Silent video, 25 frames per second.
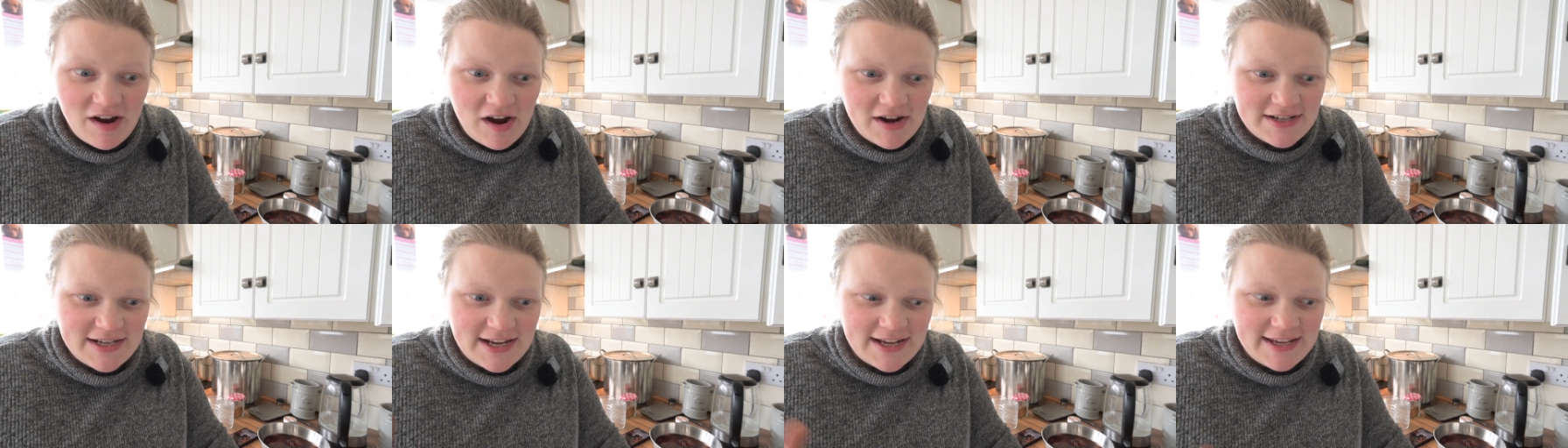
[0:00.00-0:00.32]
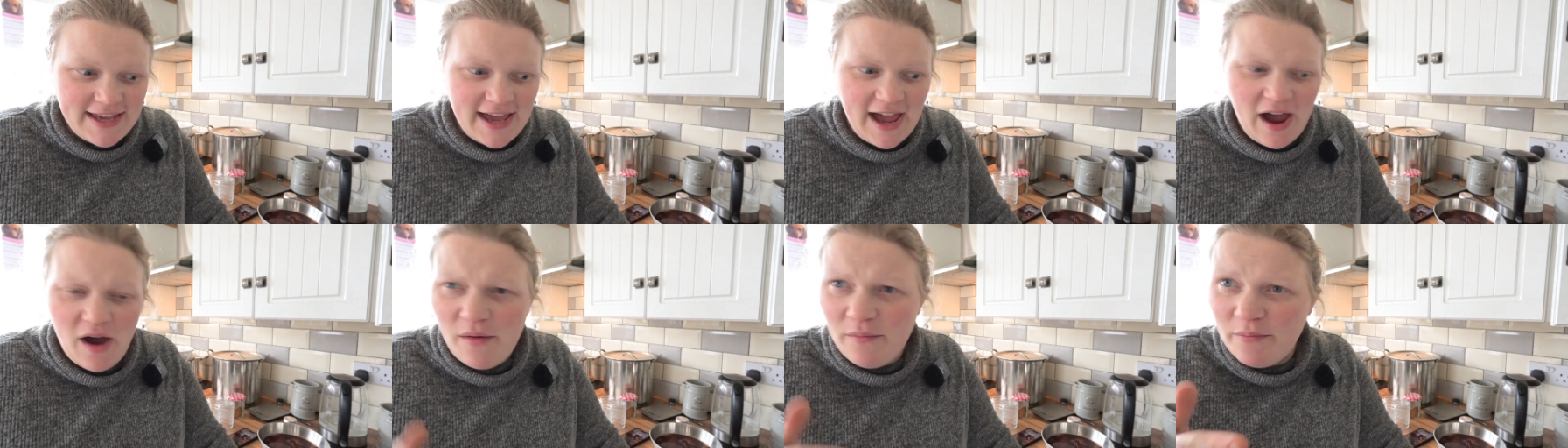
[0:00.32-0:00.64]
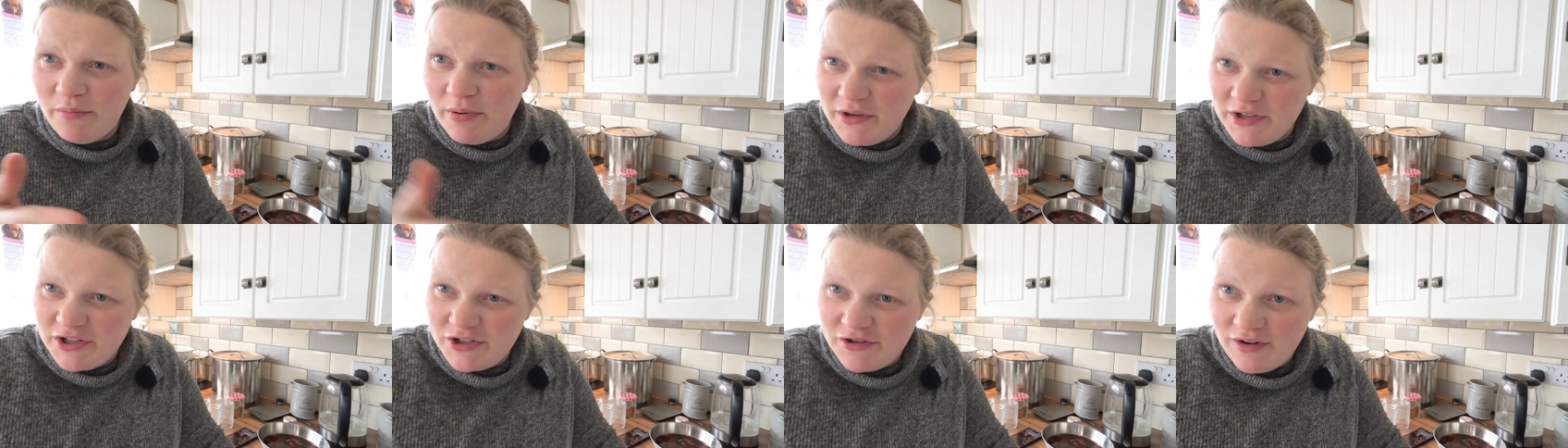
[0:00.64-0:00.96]
I take it out and
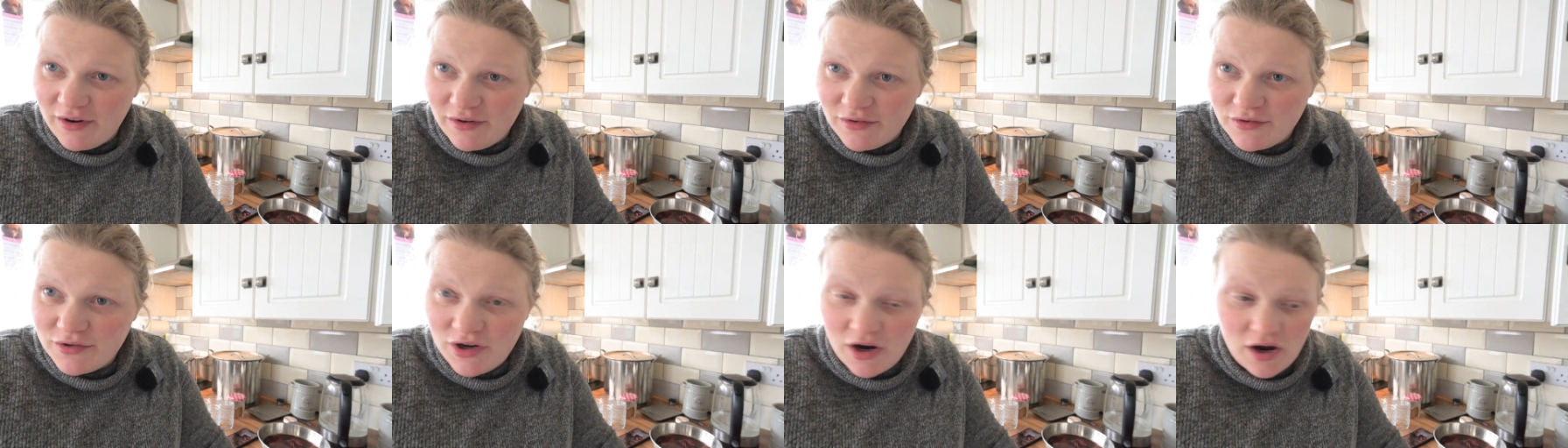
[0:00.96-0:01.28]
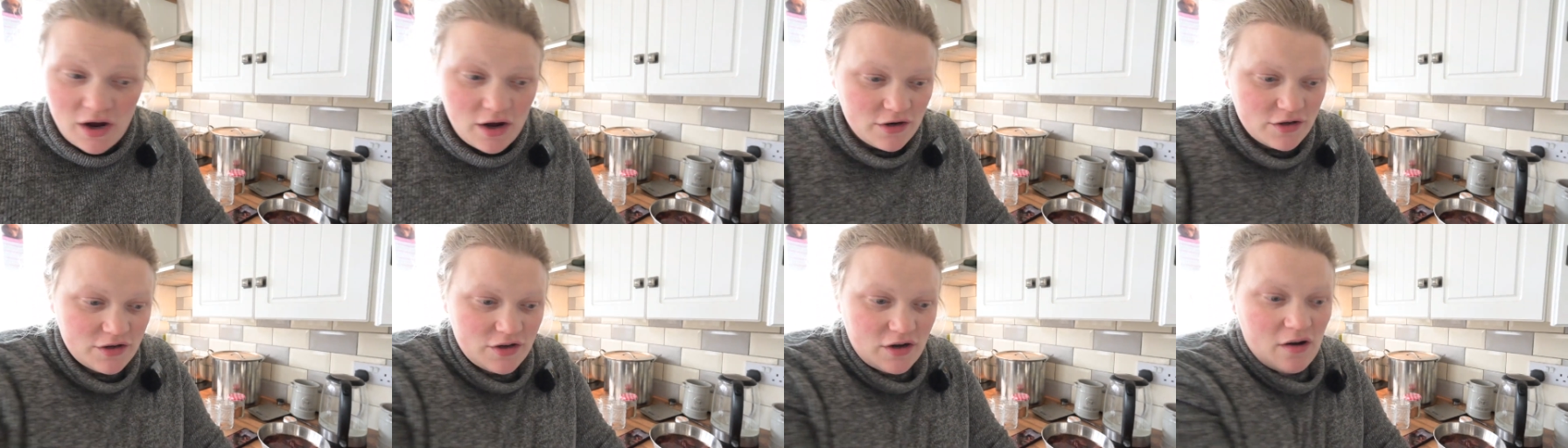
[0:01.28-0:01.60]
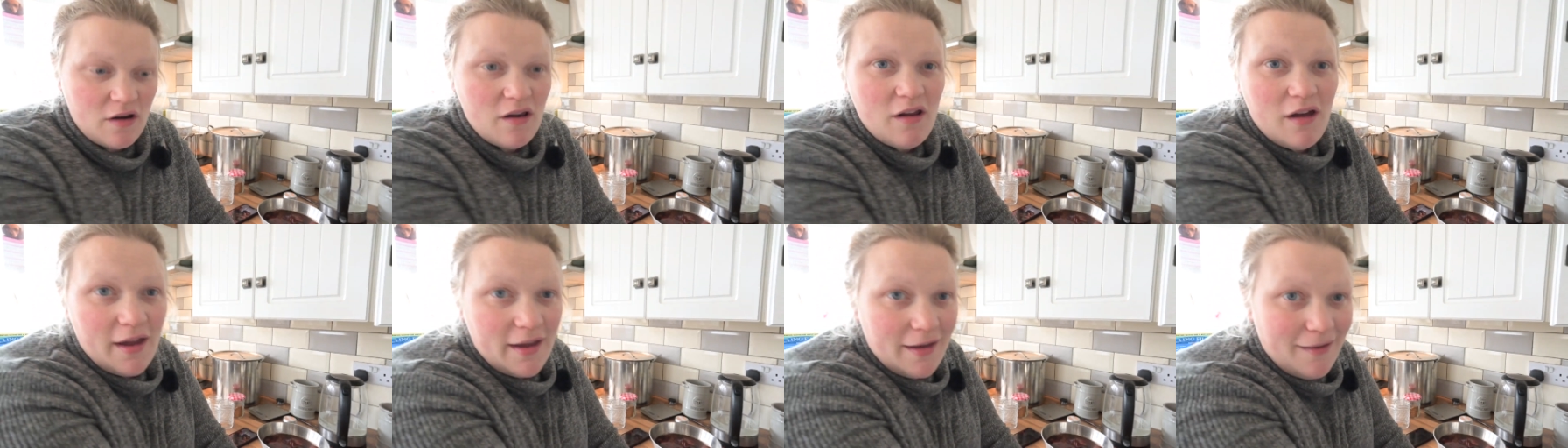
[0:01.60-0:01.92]
put it straight on charge,
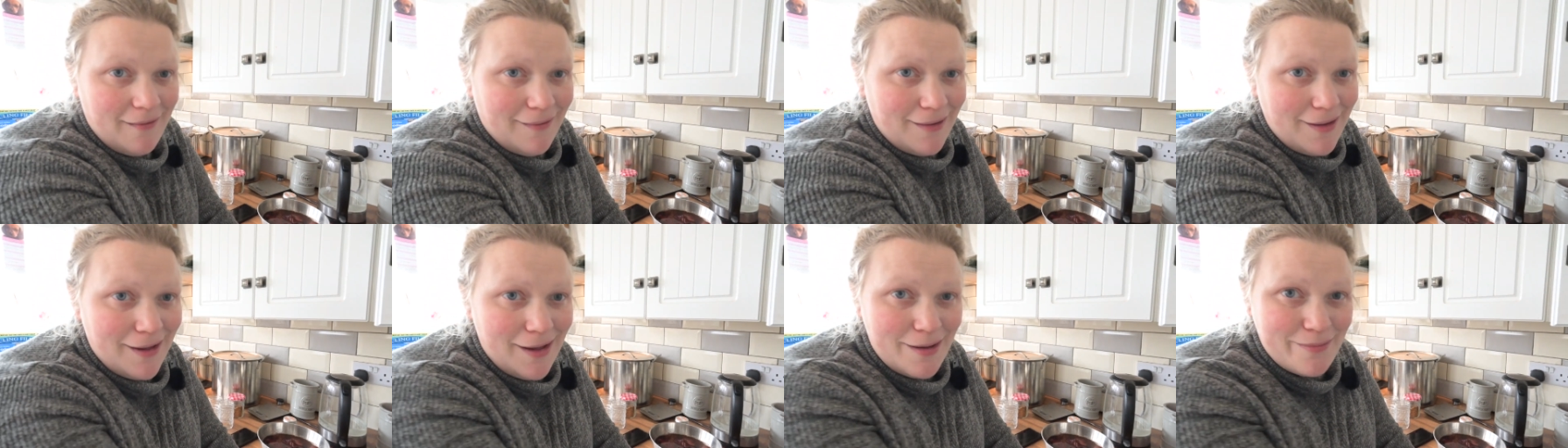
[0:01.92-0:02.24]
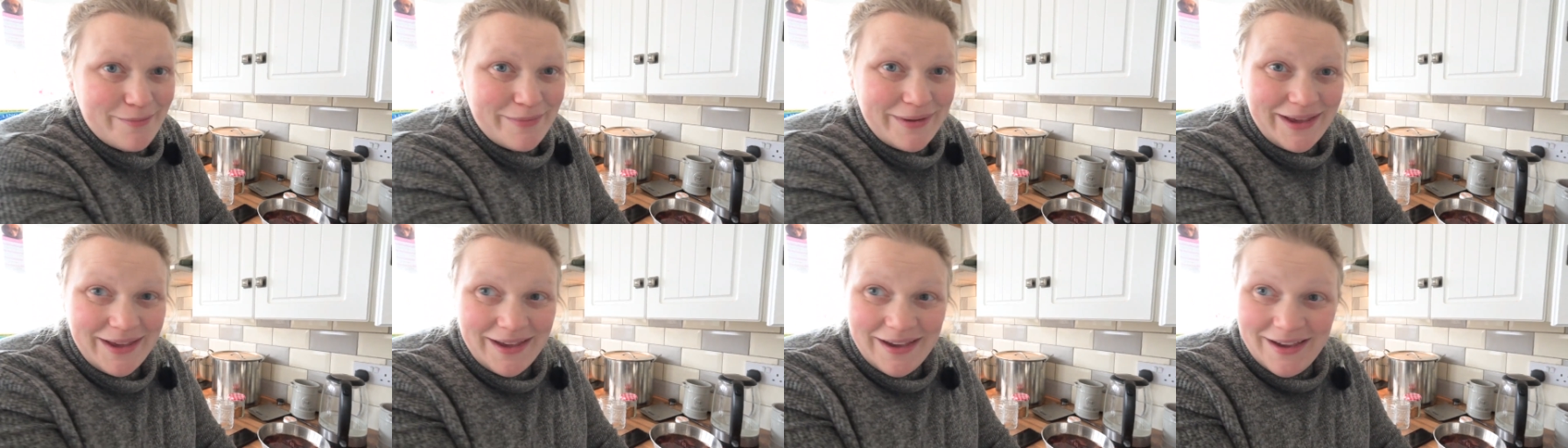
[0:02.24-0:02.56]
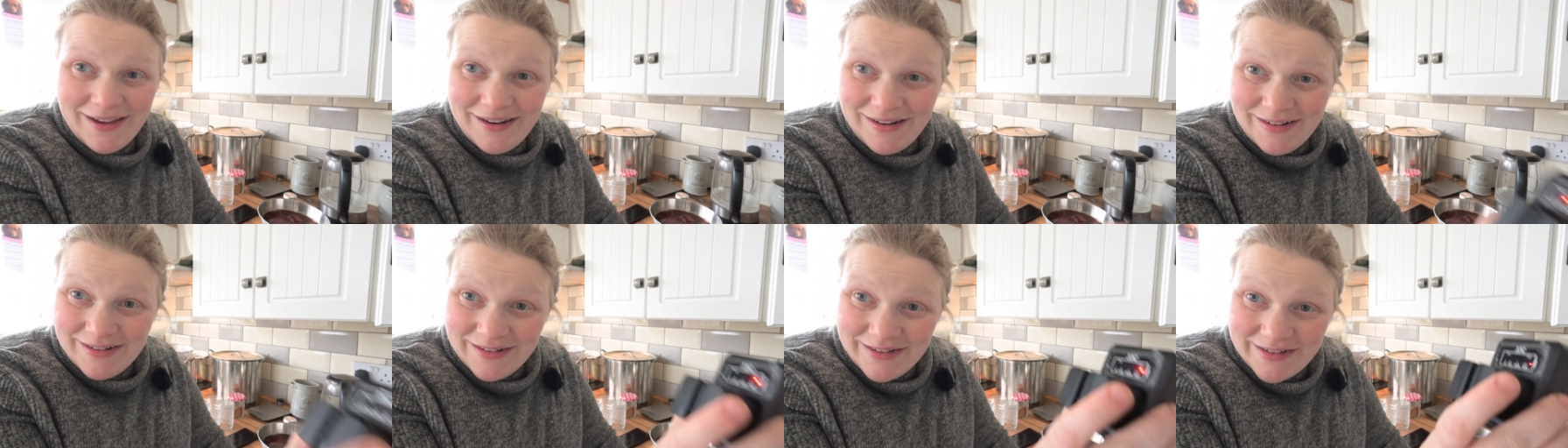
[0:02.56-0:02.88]
like I am
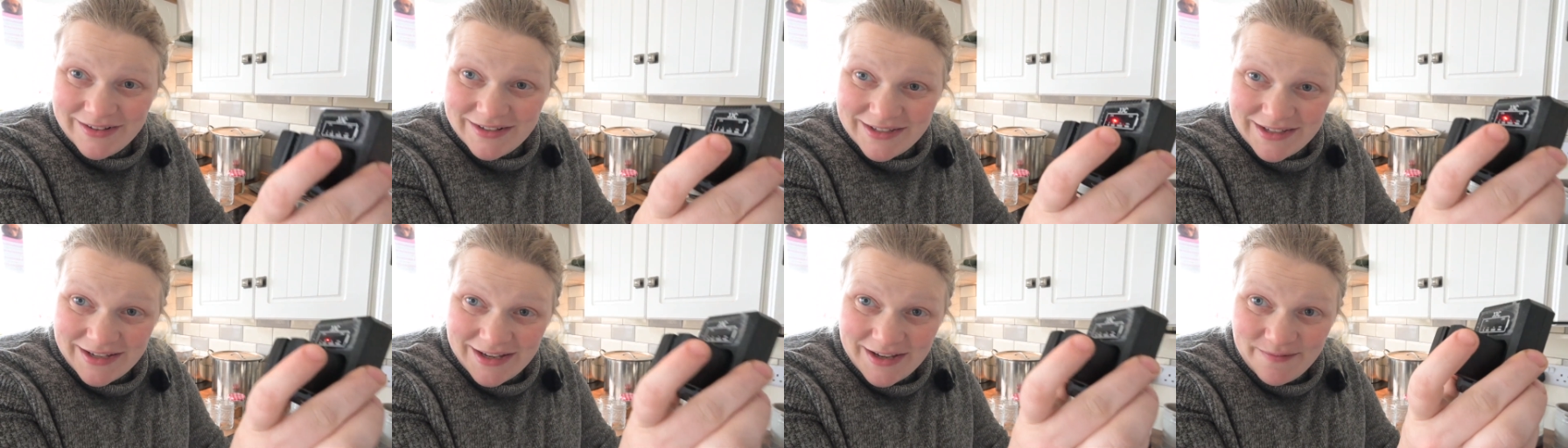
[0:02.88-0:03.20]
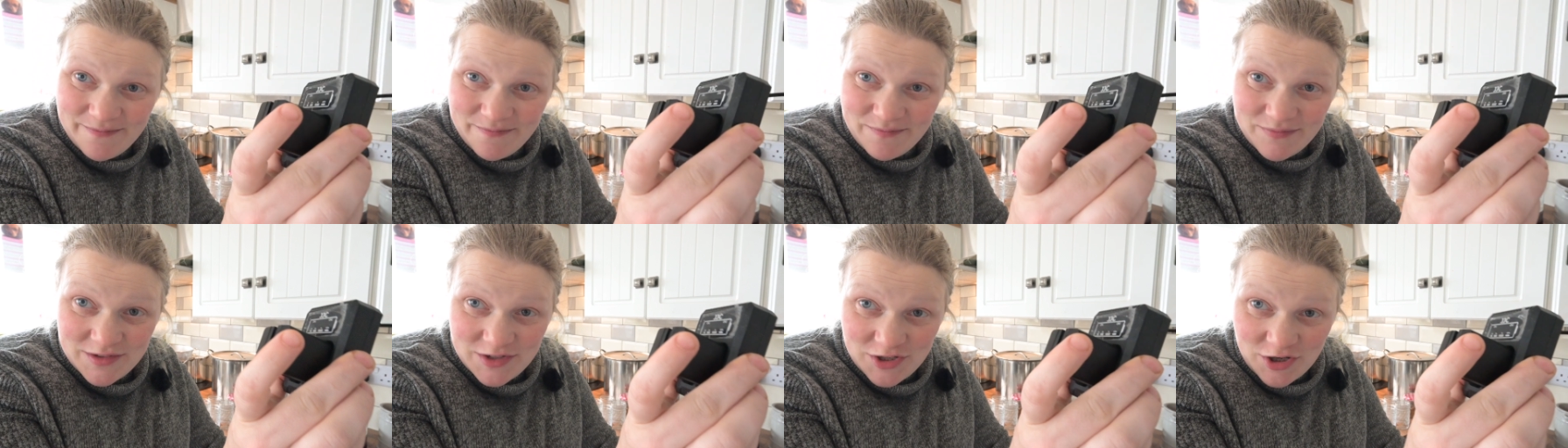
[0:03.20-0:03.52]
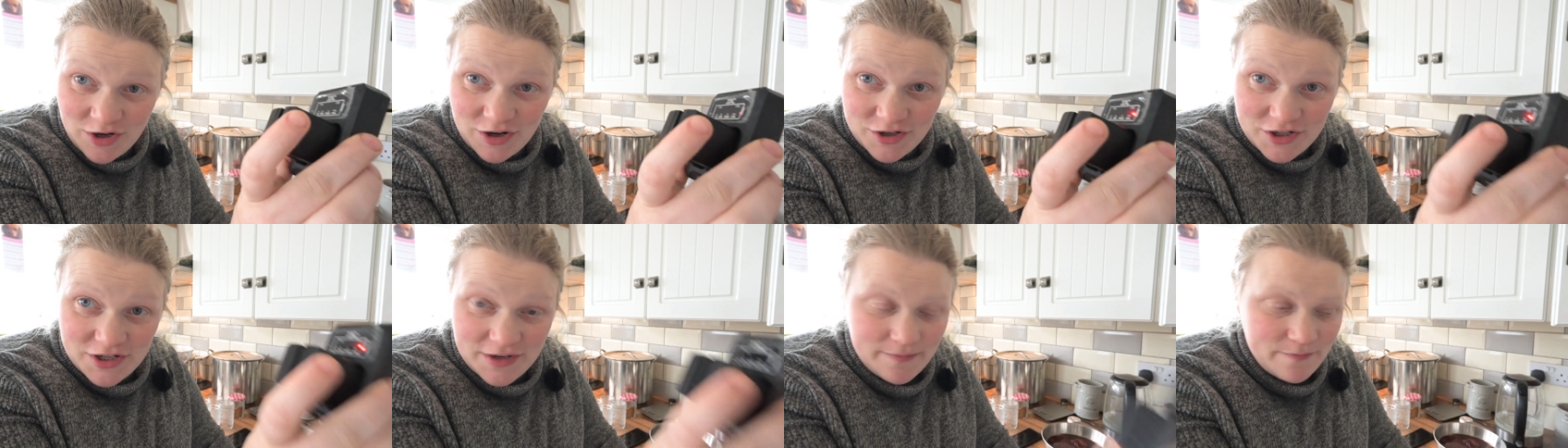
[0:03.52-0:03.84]
here. Look, see,
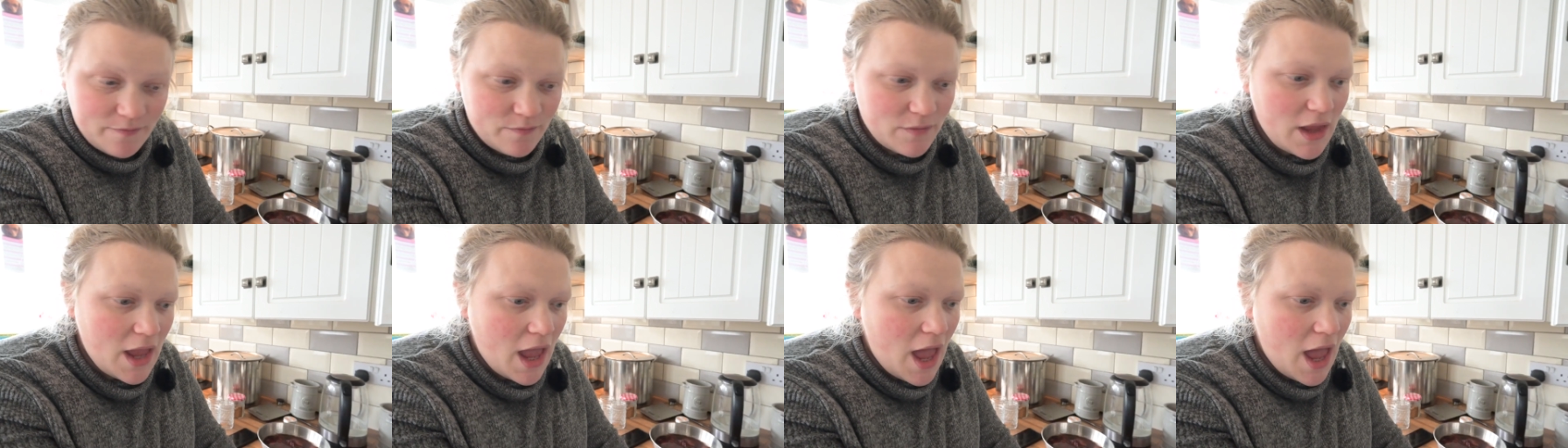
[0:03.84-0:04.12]
charging.